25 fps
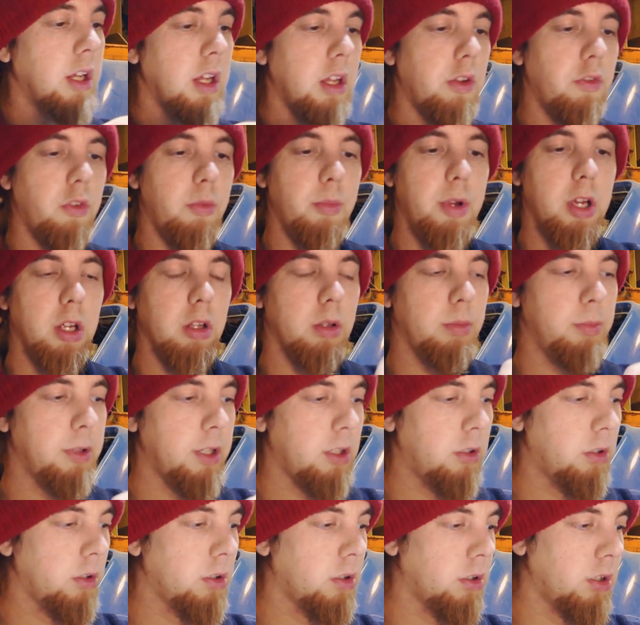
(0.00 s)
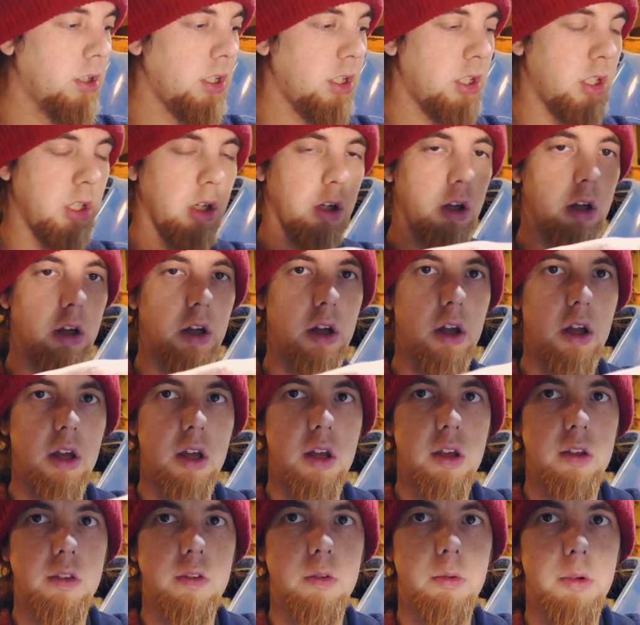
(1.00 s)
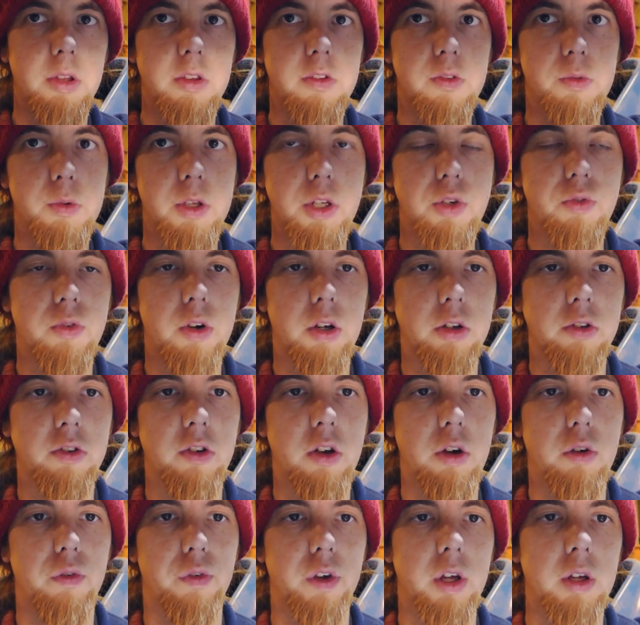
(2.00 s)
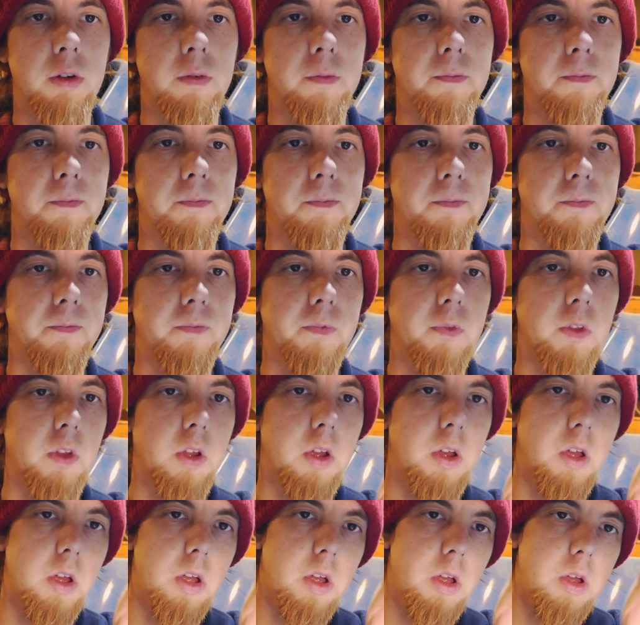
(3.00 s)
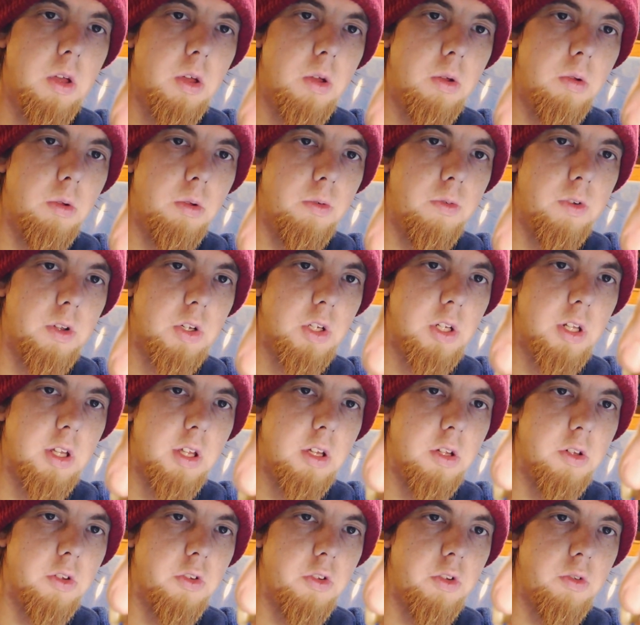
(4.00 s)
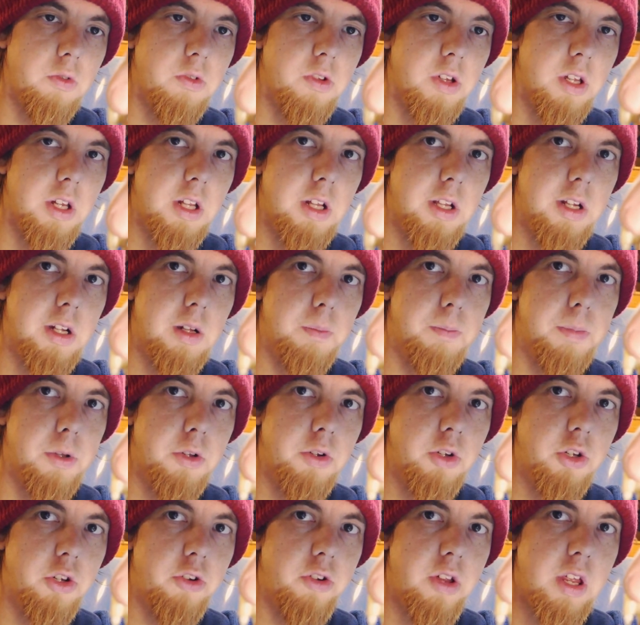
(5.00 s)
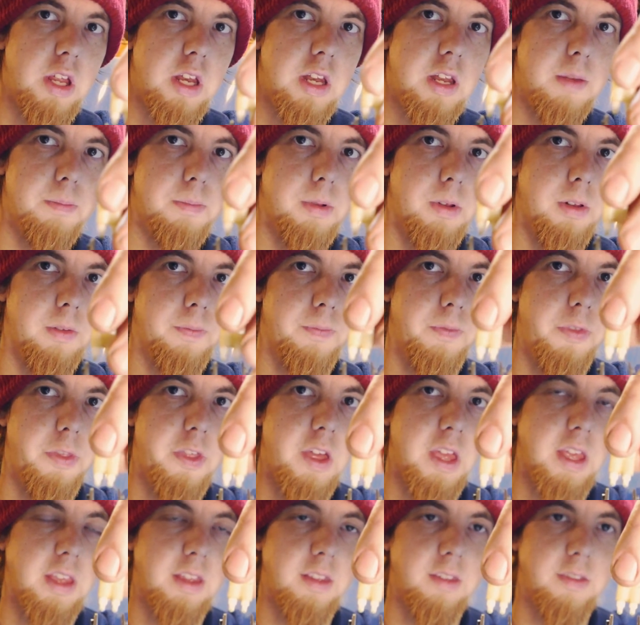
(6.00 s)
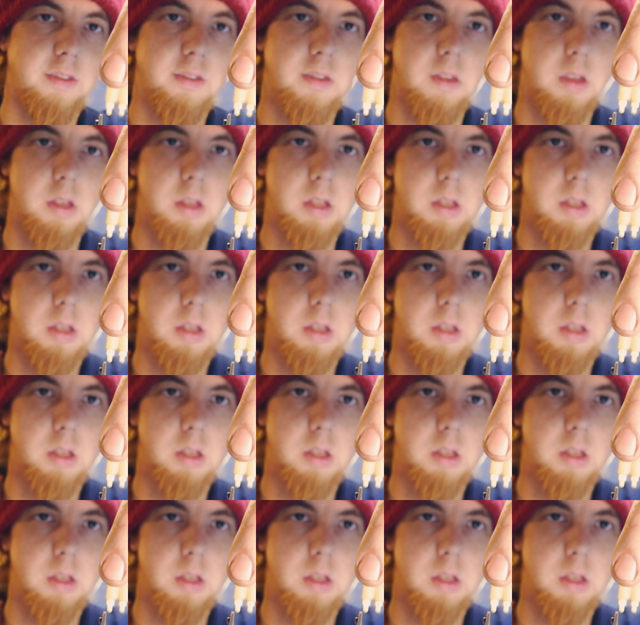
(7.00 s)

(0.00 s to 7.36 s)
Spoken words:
in remarkably good condition. So when the switch rocks over, we've actually got two tiny little plungery nipple things.